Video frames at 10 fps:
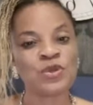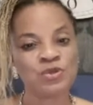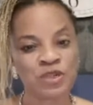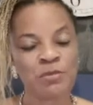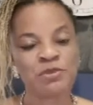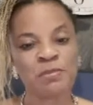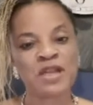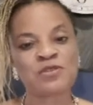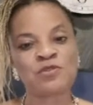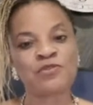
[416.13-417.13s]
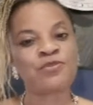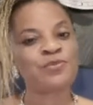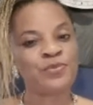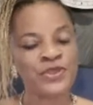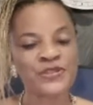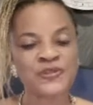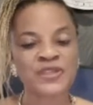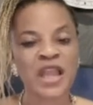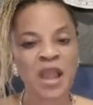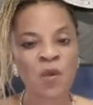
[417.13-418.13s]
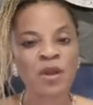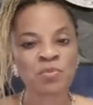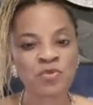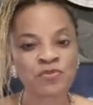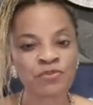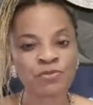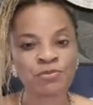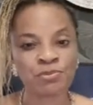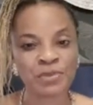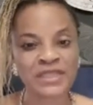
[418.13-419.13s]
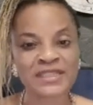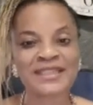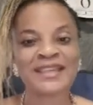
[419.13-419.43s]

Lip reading: you can be part of this, our movement.